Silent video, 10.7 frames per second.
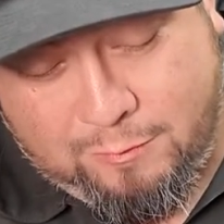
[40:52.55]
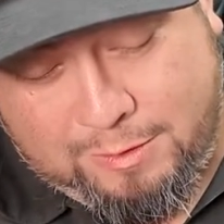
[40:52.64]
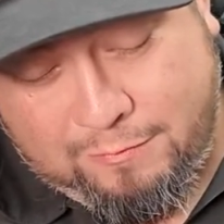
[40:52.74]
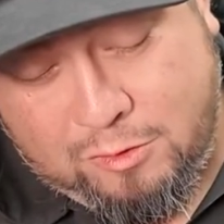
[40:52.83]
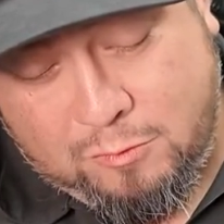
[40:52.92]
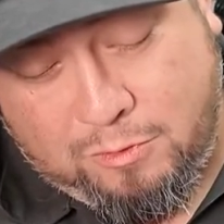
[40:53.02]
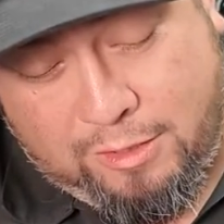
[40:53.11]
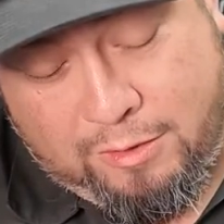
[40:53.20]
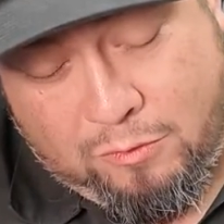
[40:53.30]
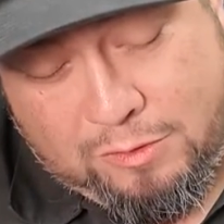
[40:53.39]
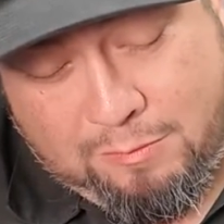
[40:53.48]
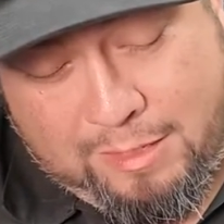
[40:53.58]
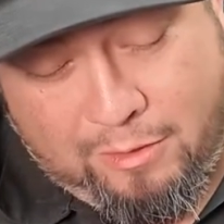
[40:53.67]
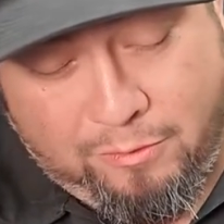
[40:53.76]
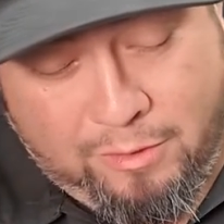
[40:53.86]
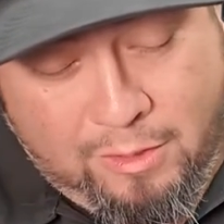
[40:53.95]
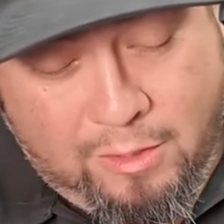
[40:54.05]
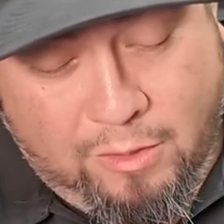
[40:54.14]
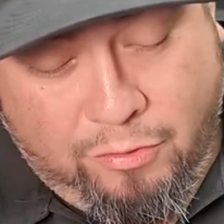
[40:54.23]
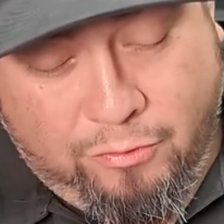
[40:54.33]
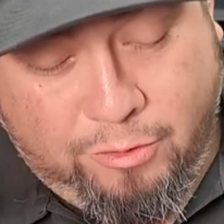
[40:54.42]
I believe this body was about
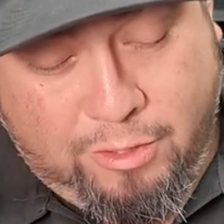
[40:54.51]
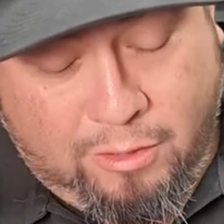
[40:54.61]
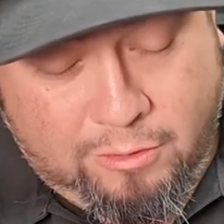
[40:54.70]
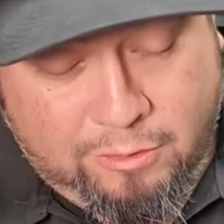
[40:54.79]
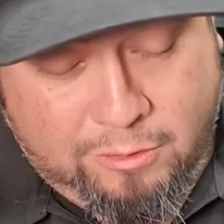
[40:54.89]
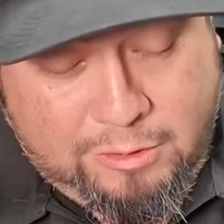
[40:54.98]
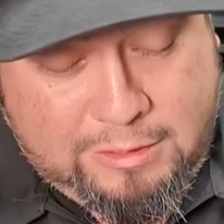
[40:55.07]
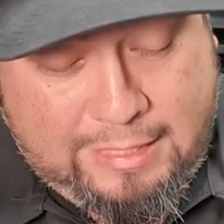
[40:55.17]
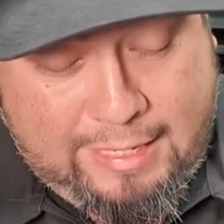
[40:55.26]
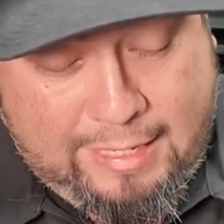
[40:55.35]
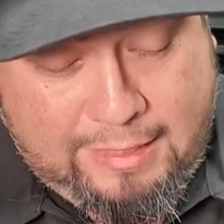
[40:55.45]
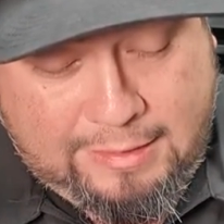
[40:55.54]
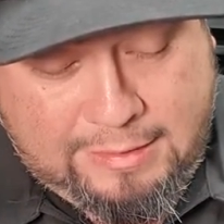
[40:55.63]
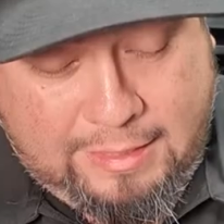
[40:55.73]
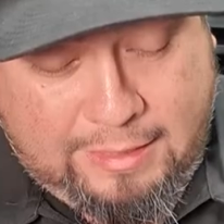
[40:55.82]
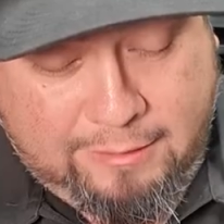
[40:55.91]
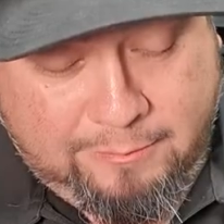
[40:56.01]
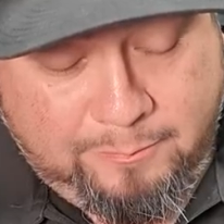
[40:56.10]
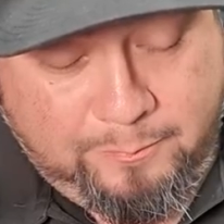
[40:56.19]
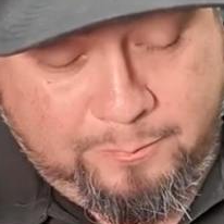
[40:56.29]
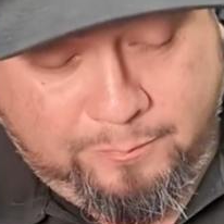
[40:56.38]
$30,
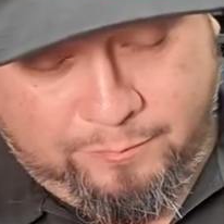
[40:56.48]
and